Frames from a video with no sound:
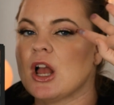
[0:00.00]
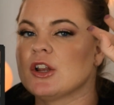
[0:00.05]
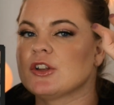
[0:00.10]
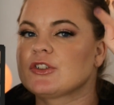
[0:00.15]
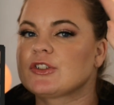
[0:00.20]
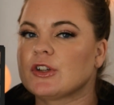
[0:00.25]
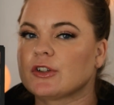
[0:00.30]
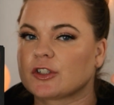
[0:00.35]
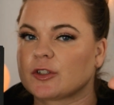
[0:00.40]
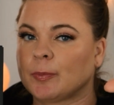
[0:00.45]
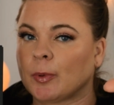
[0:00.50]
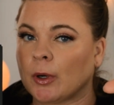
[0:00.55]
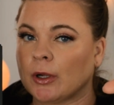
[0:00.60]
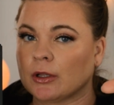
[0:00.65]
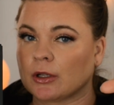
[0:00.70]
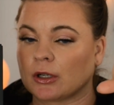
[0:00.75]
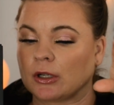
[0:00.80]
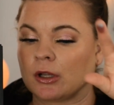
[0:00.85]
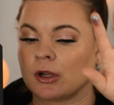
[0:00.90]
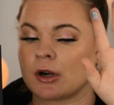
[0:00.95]
So
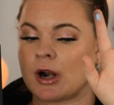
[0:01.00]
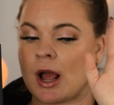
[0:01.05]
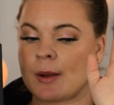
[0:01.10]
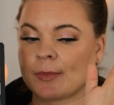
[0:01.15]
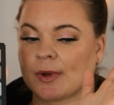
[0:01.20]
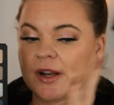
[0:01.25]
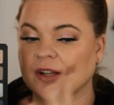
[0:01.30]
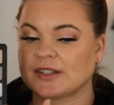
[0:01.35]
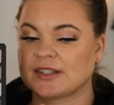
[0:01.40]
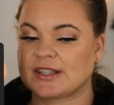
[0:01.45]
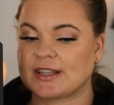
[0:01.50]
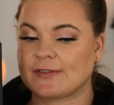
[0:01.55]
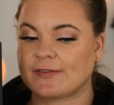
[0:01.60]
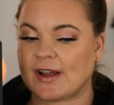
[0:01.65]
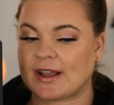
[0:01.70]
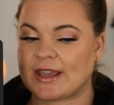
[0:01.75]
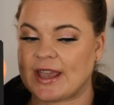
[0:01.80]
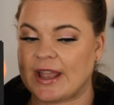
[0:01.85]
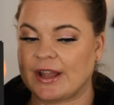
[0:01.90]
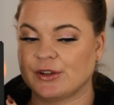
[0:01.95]
spoiler alert, I'm gonna see if
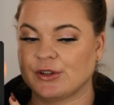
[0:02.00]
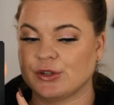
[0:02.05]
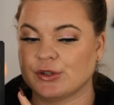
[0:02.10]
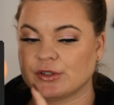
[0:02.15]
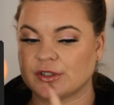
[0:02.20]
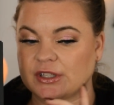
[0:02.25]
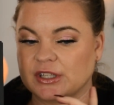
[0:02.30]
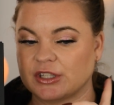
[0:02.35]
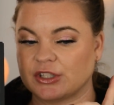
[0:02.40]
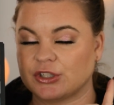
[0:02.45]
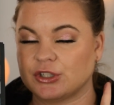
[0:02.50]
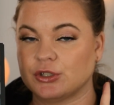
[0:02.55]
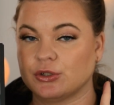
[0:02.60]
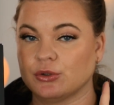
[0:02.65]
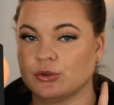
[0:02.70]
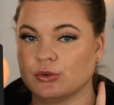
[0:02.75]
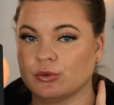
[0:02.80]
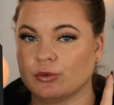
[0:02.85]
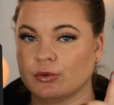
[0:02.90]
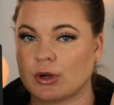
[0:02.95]
I can't use these
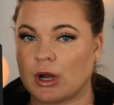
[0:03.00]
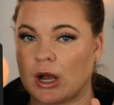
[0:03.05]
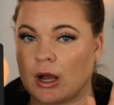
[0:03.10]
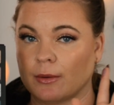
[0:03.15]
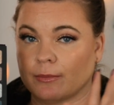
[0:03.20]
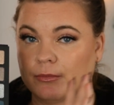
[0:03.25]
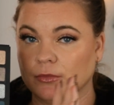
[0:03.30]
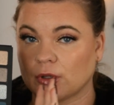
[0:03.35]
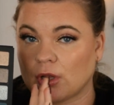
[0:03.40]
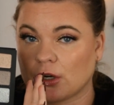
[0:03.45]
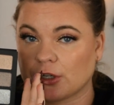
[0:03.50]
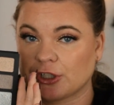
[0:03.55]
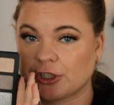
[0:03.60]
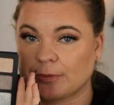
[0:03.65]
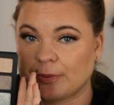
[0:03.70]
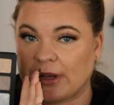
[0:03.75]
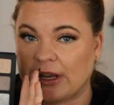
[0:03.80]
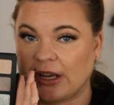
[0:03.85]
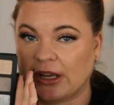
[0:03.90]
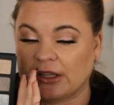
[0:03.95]
two
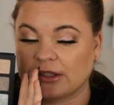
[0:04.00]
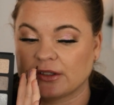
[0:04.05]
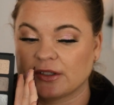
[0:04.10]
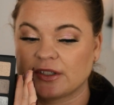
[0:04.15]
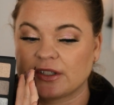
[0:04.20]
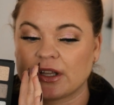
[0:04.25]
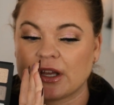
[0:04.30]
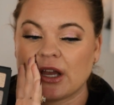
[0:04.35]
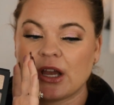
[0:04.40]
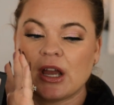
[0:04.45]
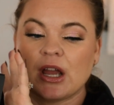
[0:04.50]
large pans